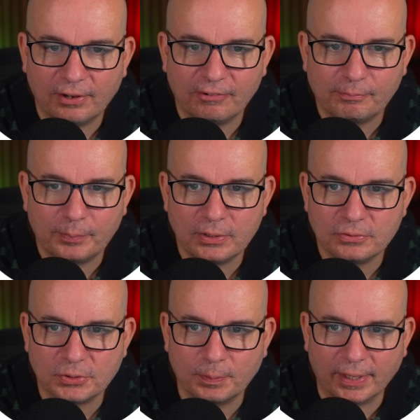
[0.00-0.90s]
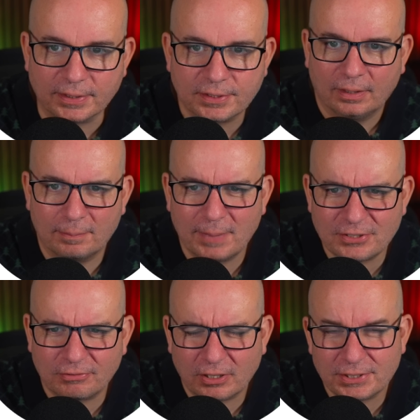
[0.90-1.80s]
of boot space. The
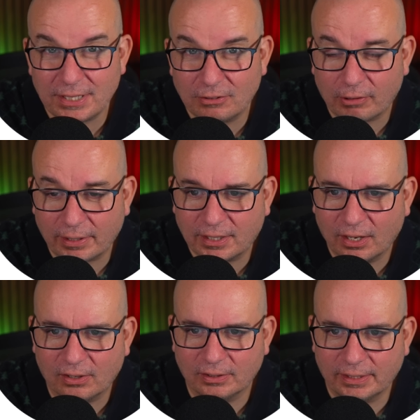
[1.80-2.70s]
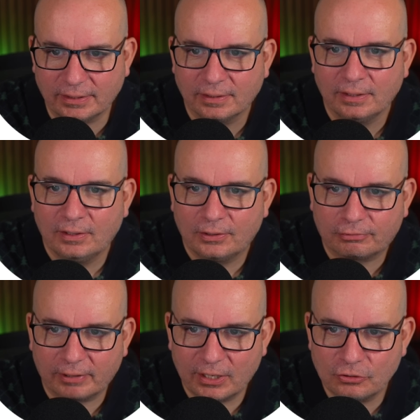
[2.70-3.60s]
Maserati Grecale,
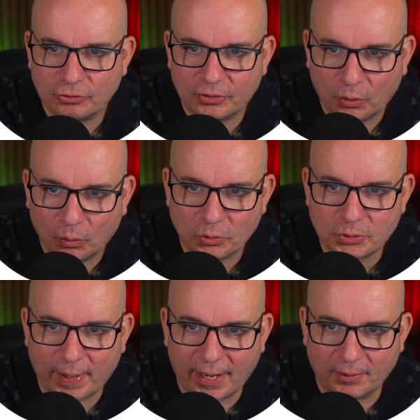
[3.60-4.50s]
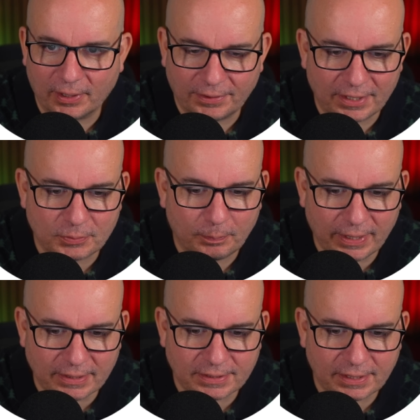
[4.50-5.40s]
300 horsepower, this
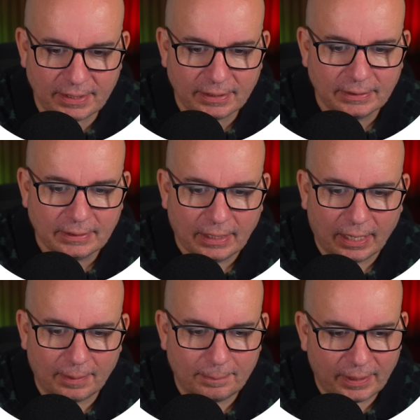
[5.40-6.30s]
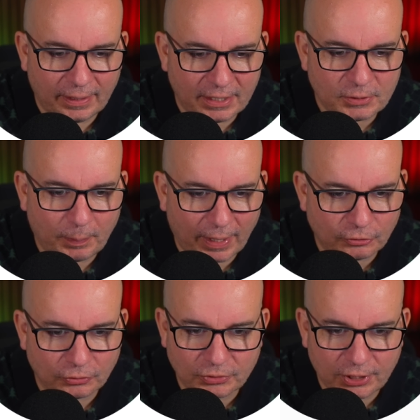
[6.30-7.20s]
beastie. It is
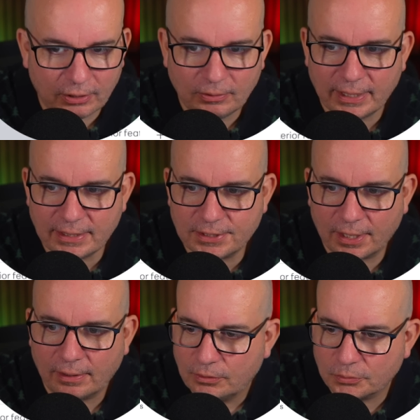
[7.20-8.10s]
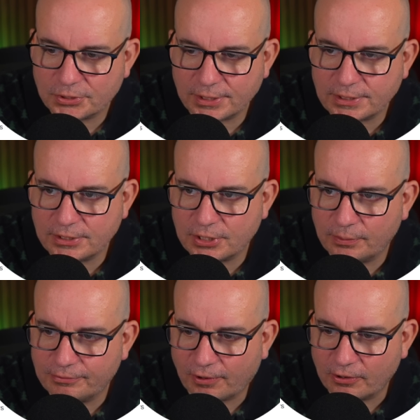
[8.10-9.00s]
petrol 2 litre, 0 to 62
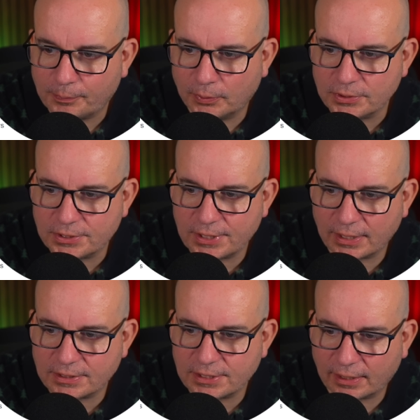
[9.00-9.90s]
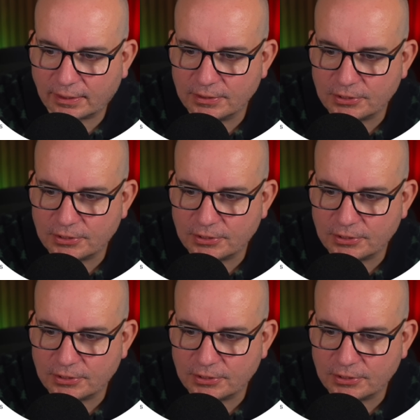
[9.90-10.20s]
in 5.6 seconds,